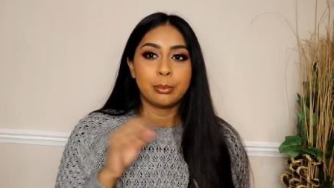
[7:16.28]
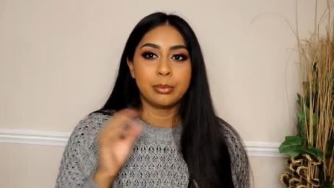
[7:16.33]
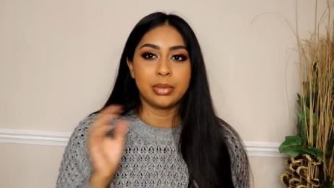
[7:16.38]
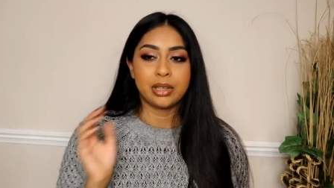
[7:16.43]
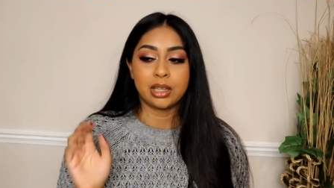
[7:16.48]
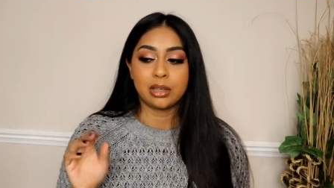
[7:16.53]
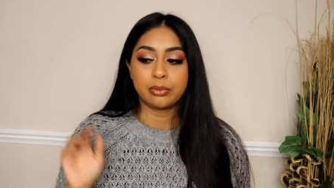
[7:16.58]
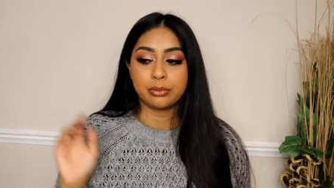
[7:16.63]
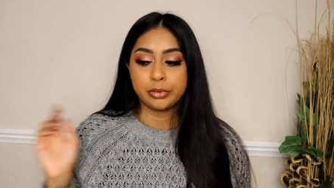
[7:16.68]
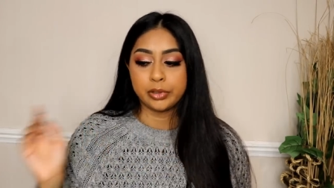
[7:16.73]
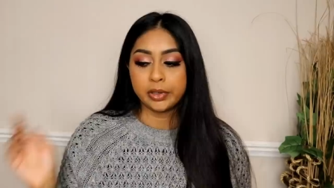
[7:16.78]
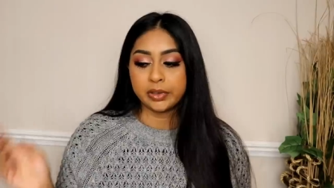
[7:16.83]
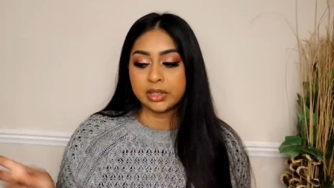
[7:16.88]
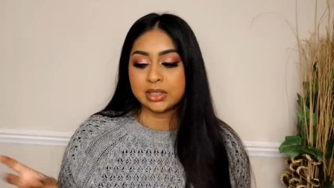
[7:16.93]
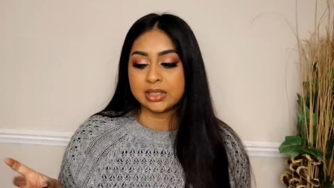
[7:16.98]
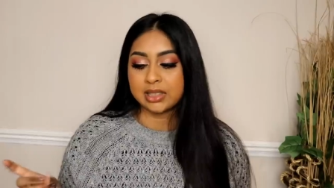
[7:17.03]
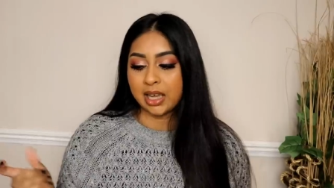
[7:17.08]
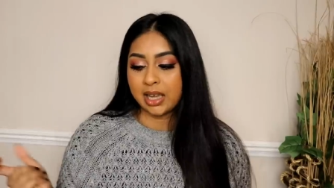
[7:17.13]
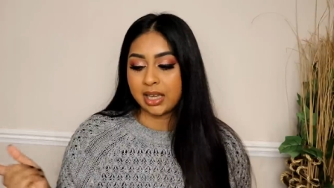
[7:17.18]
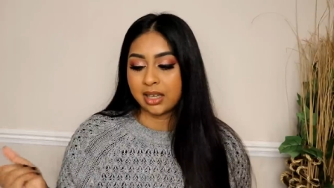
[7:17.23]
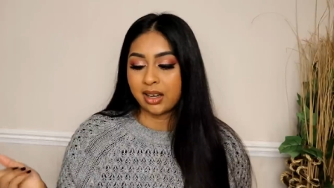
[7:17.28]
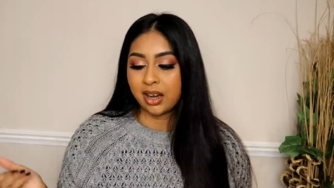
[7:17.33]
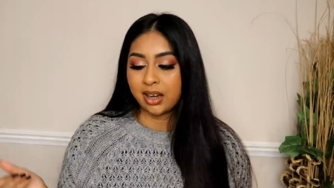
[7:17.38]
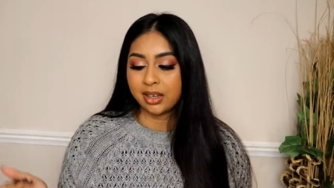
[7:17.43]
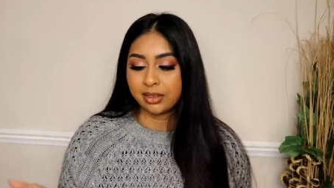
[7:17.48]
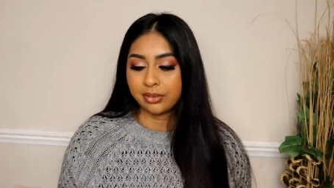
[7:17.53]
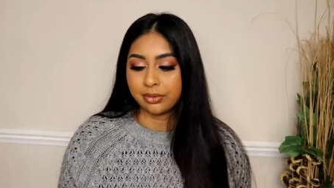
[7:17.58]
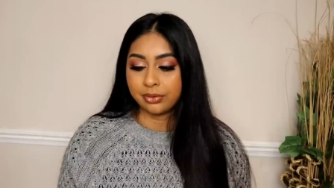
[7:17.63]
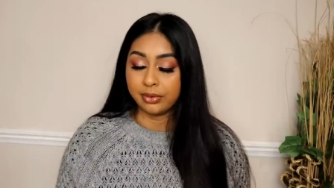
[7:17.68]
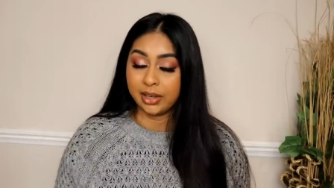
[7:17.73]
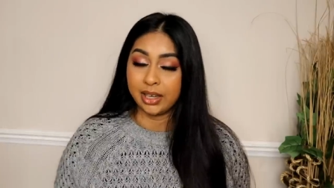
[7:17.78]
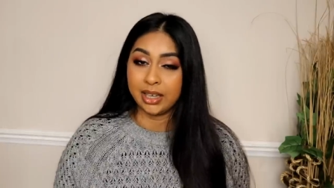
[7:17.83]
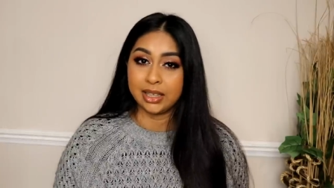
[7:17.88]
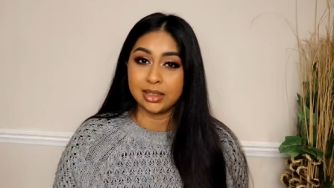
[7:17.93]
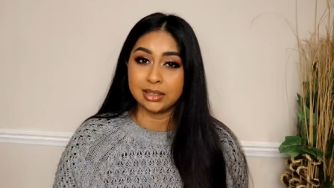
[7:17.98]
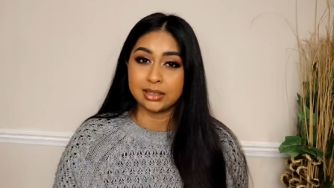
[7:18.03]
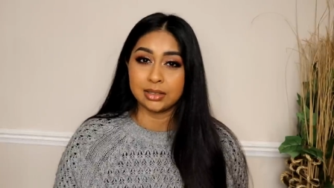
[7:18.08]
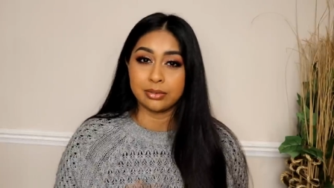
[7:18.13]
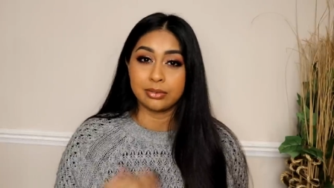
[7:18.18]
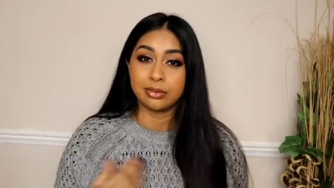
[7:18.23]
but then throughout the day it kind of
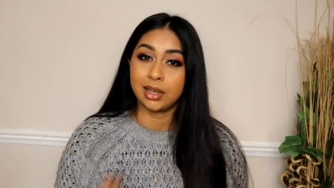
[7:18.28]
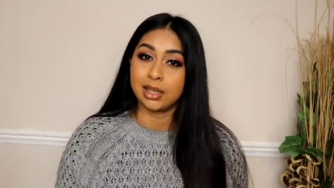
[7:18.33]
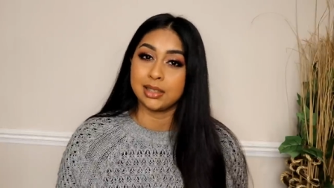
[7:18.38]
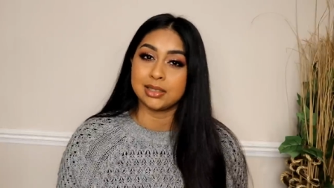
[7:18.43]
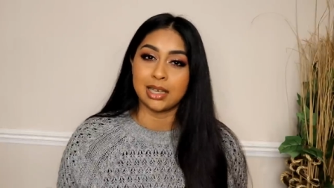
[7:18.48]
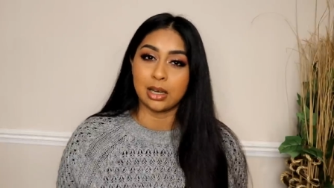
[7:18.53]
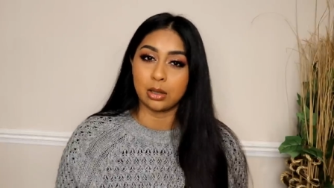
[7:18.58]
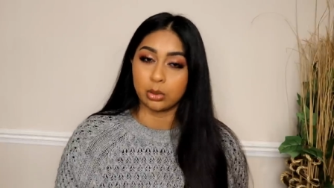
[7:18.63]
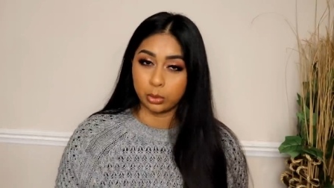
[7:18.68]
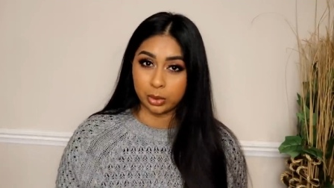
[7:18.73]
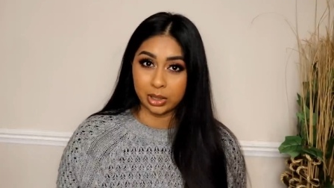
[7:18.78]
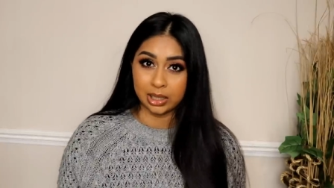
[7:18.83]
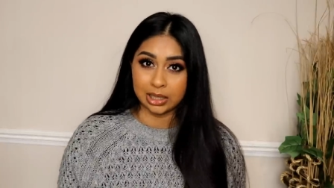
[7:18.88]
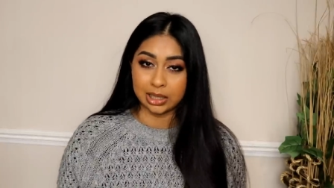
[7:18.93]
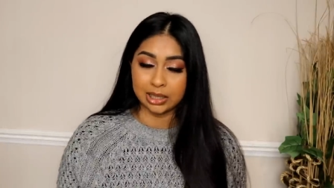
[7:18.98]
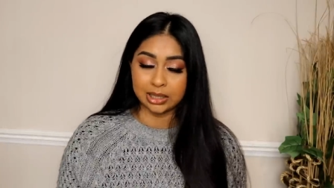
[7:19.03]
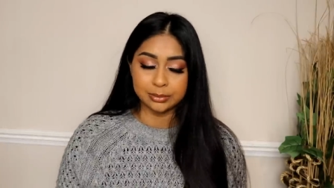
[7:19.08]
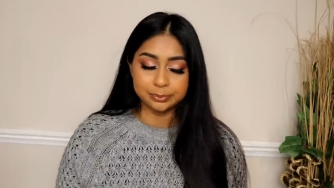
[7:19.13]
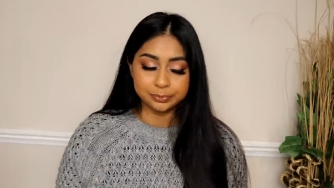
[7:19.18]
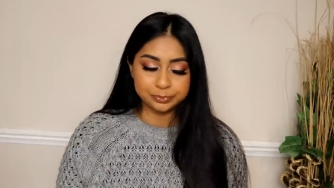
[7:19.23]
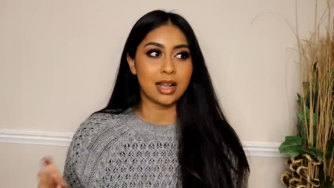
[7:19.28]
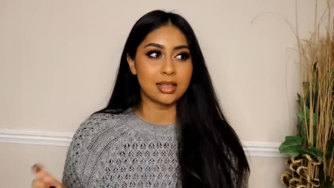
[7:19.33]
fades it fades out quickly